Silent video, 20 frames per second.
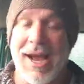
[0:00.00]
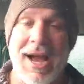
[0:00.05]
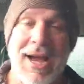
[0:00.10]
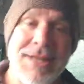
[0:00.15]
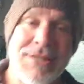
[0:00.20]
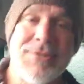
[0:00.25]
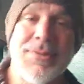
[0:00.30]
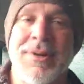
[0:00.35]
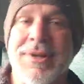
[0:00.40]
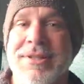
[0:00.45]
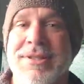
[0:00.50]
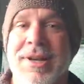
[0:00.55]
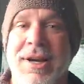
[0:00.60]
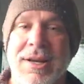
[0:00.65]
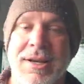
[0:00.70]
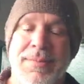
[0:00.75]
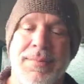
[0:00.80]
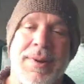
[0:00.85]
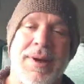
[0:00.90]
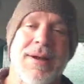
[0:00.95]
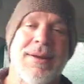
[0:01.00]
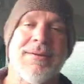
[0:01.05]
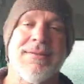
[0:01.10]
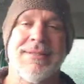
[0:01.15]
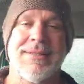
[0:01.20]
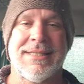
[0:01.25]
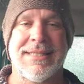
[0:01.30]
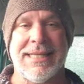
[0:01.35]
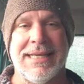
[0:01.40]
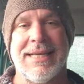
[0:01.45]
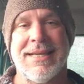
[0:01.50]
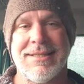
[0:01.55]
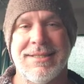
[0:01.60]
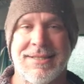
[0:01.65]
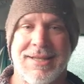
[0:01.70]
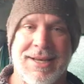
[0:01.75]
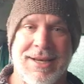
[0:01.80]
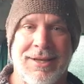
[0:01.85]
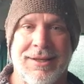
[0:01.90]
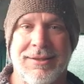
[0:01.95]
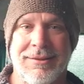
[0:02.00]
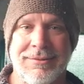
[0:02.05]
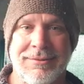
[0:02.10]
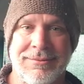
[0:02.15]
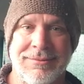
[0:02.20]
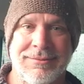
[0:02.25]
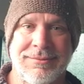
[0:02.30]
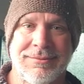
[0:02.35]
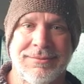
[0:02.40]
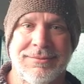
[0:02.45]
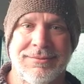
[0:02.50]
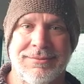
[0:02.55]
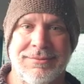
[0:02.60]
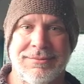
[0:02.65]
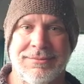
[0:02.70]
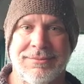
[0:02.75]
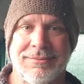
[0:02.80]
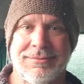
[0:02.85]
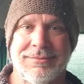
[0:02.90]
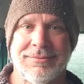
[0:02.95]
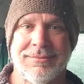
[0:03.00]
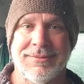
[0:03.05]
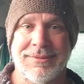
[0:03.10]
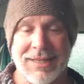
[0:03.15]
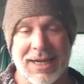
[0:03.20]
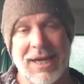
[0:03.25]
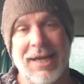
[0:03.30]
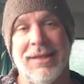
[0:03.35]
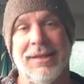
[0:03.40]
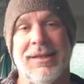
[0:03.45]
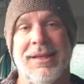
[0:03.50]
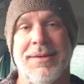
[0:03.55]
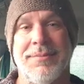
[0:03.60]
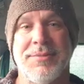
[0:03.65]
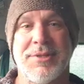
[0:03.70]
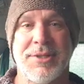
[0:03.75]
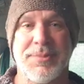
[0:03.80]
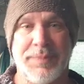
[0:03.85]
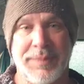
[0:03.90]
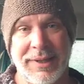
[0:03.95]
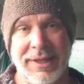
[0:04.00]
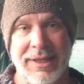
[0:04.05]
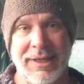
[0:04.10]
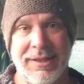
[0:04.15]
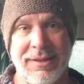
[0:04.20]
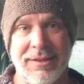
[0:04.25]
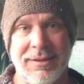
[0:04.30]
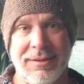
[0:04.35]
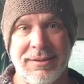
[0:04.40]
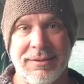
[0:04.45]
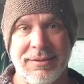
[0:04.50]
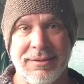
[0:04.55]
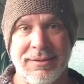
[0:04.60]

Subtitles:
I just want to talk about DSL dial-up speed